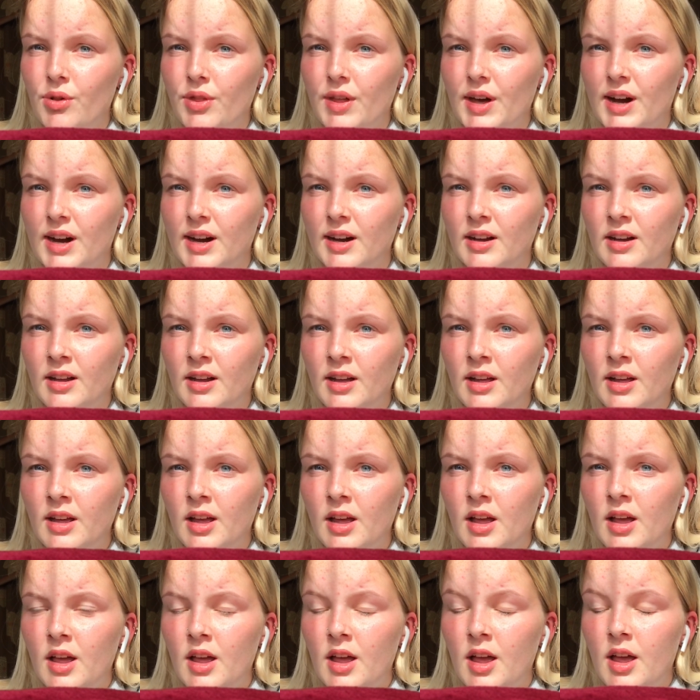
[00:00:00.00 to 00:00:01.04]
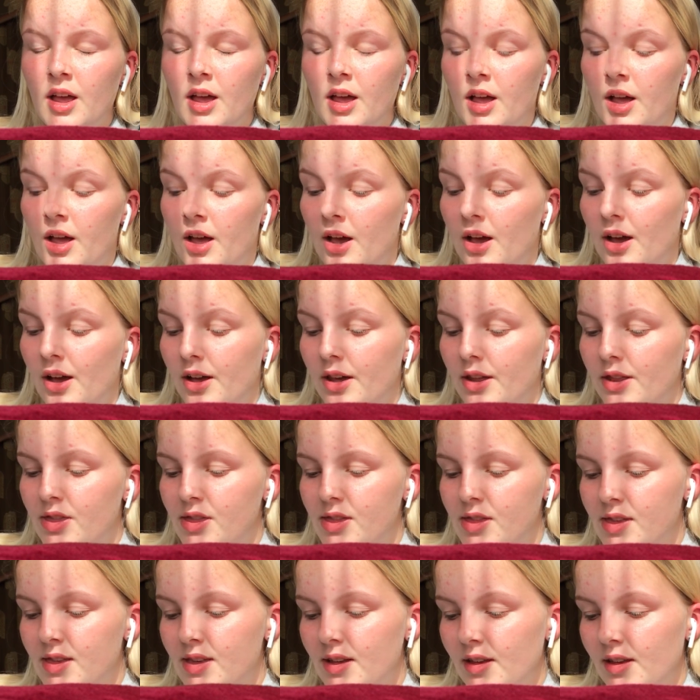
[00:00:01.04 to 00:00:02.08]
that.
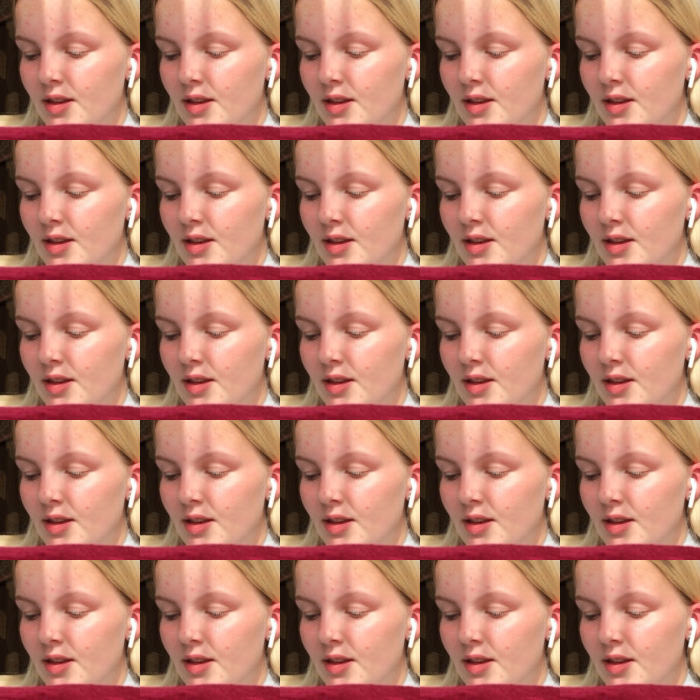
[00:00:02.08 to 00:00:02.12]
And